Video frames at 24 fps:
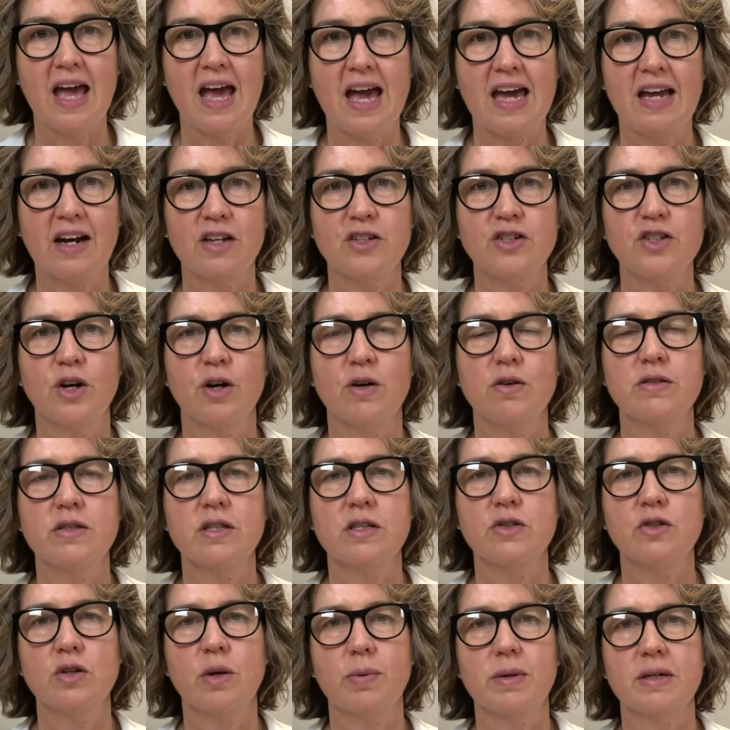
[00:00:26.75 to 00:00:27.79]
And I chose
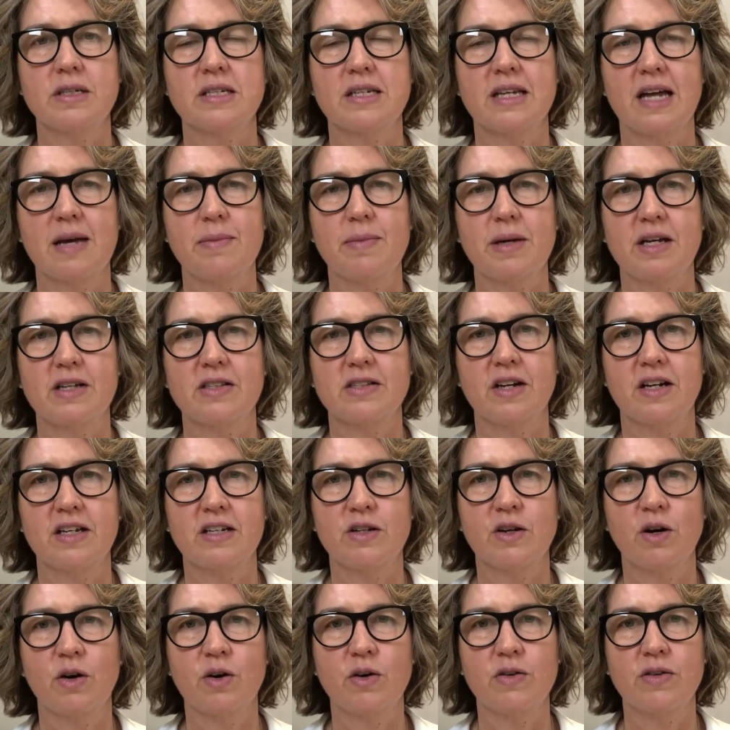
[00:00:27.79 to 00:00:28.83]
this topic today because I
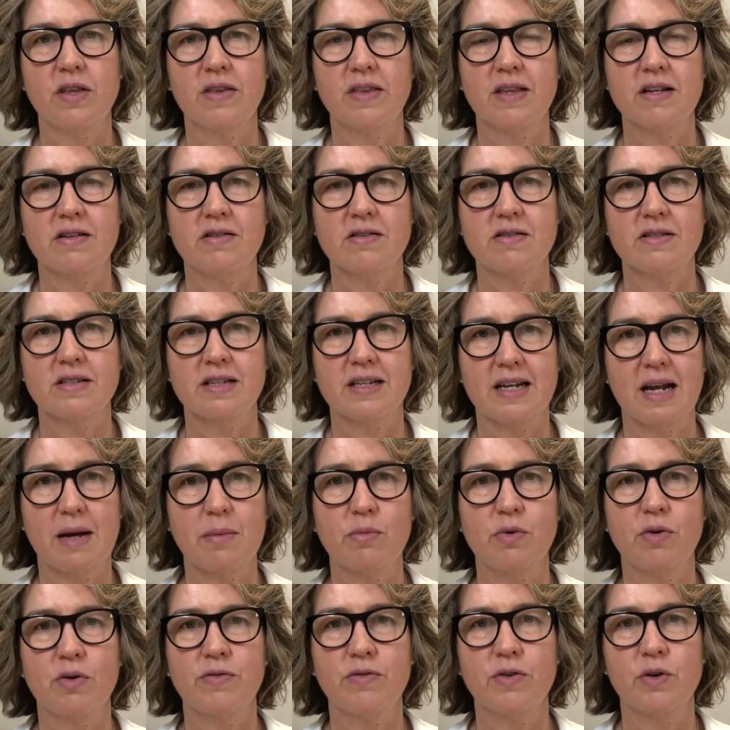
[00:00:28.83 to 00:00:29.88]
know that there is a
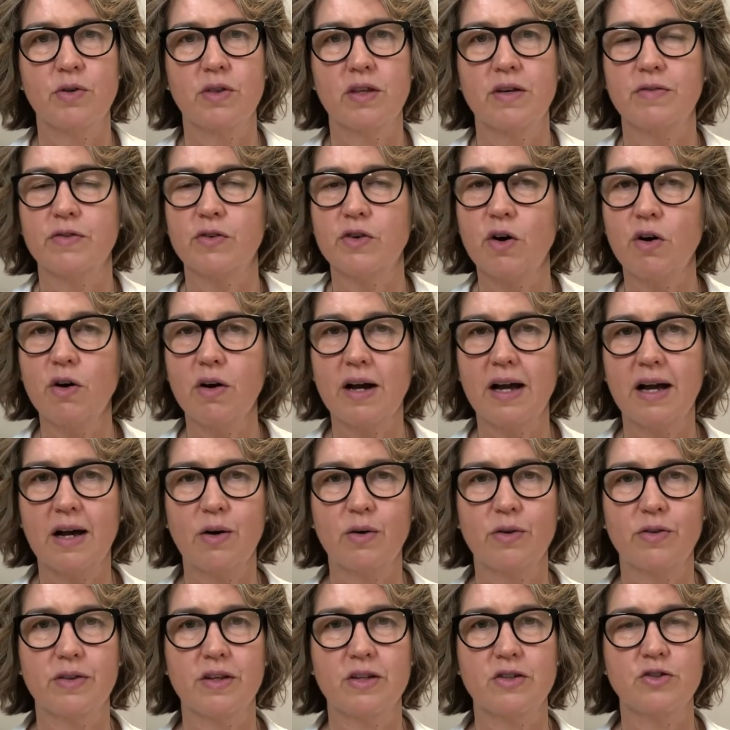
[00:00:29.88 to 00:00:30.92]
number of you that have got
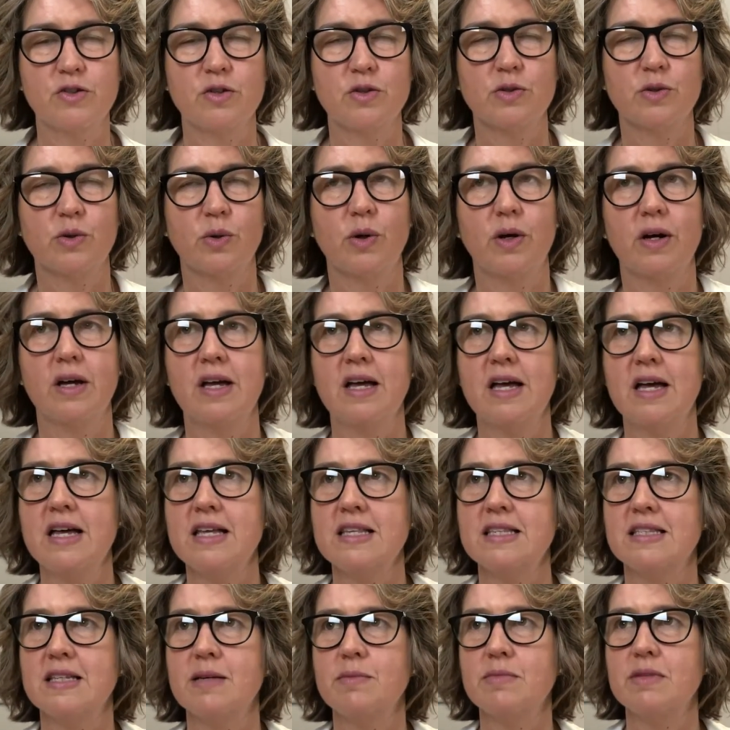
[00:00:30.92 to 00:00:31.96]
health issues or
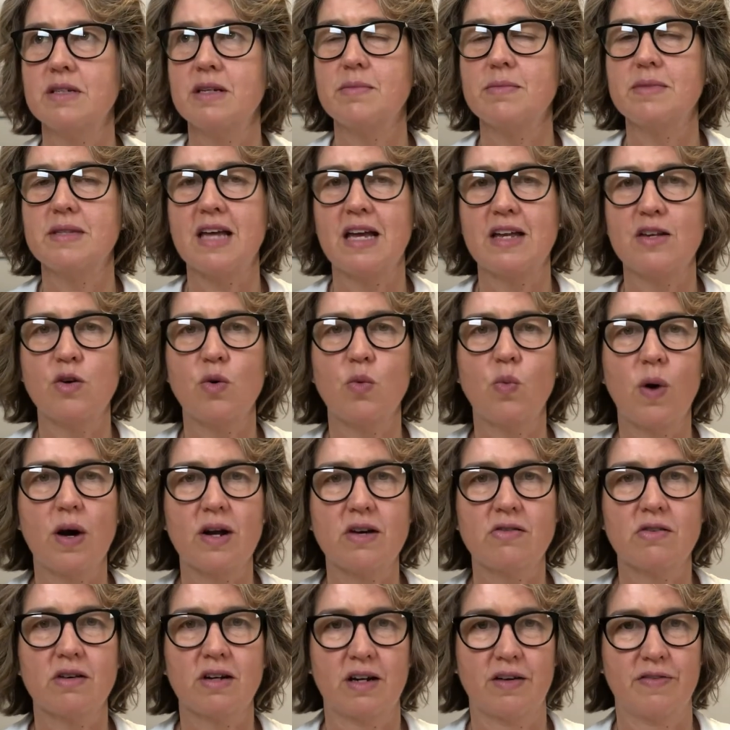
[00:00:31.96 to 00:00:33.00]
symptoms and you're
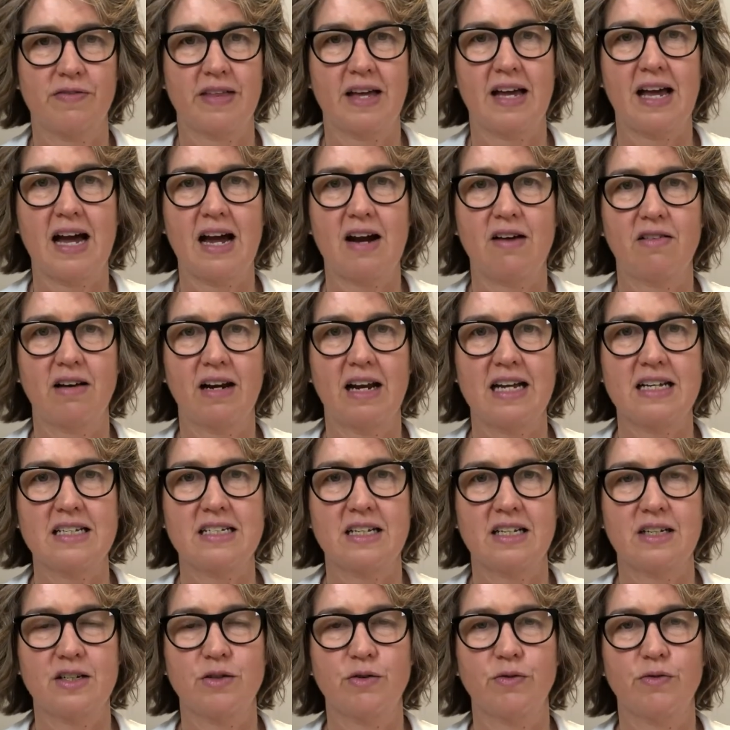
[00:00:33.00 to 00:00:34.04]
wondering if they are
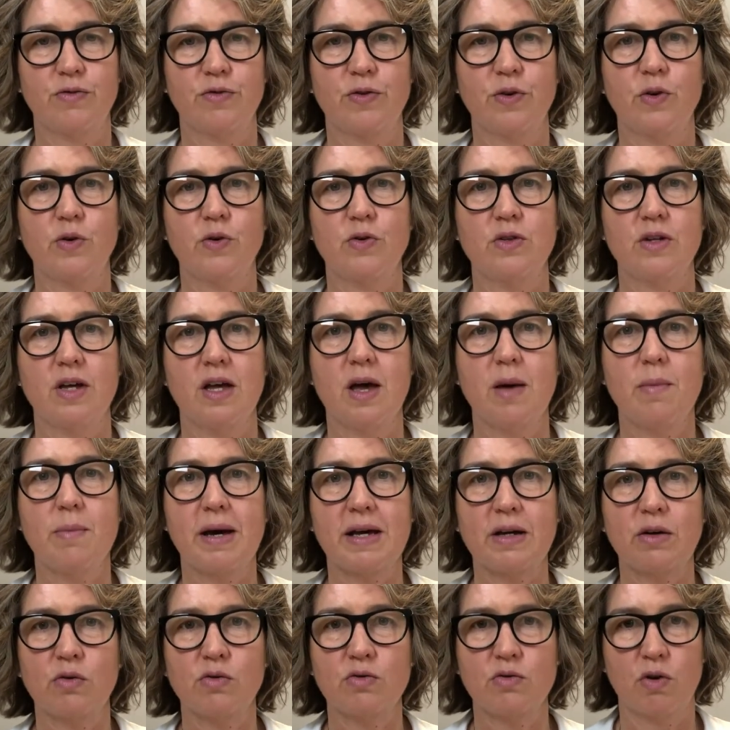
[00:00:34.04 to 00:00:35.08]
relating to food,
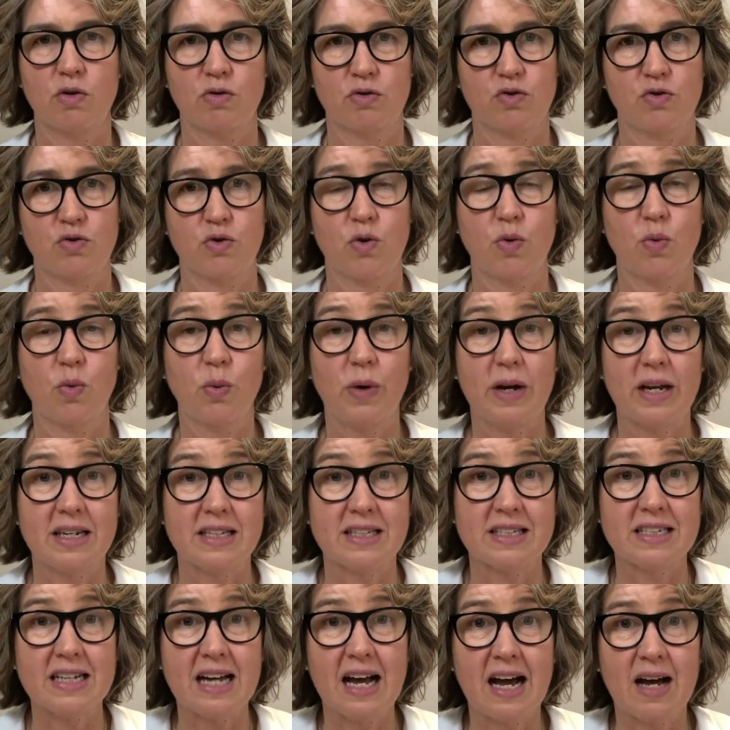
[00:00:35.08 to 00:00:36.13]
but you're not sure where to
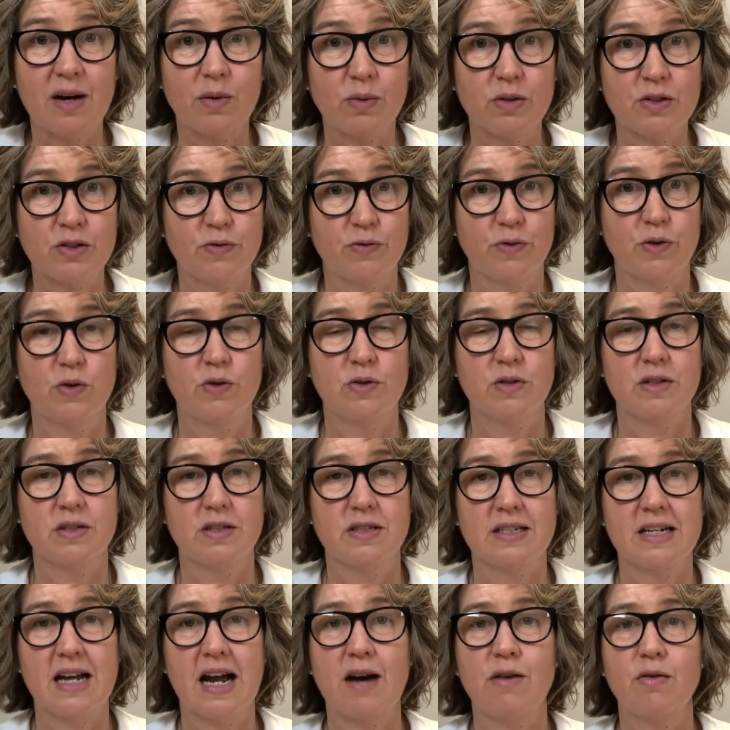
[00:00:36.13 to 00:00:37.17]
start, which food to
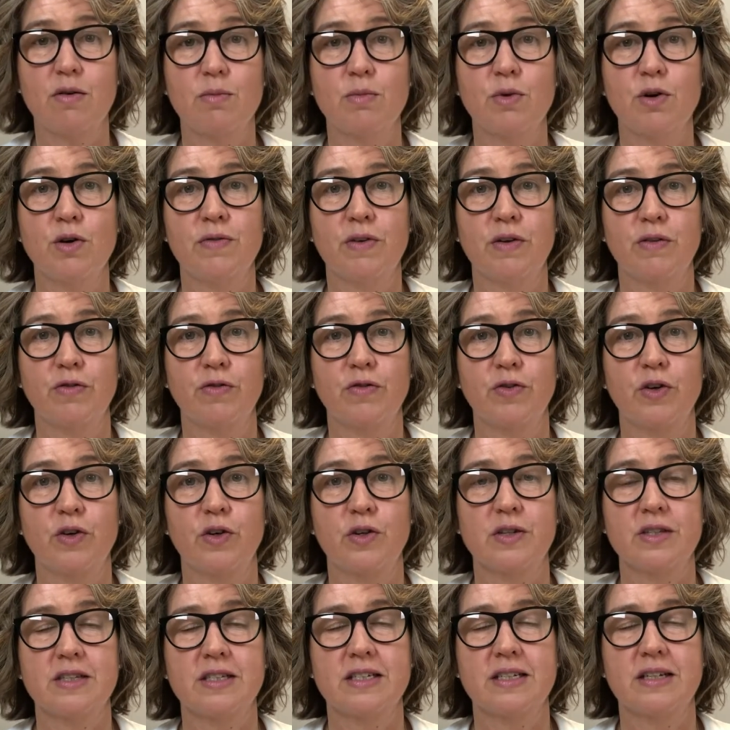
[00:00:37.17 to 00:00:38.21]
start removing
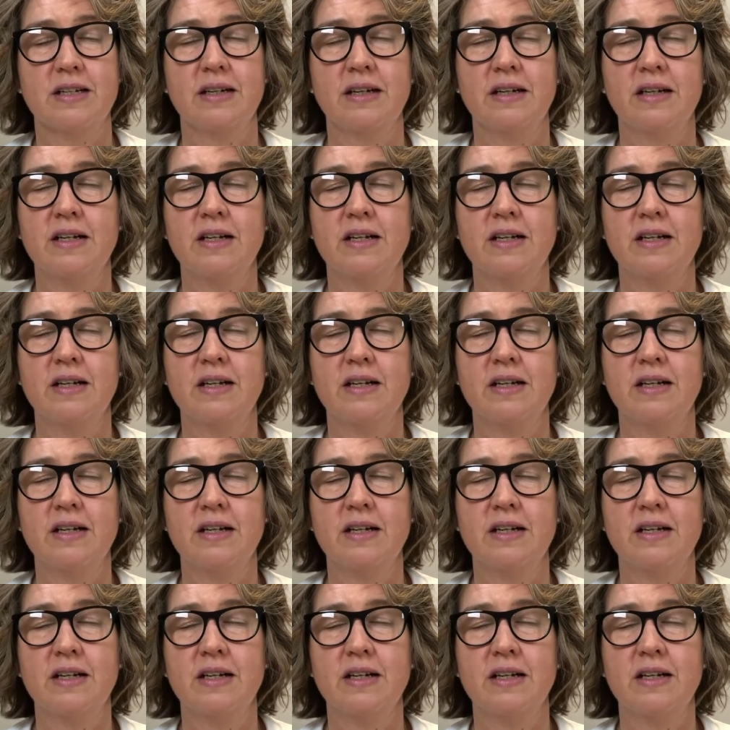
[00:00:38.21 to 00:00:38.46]
first.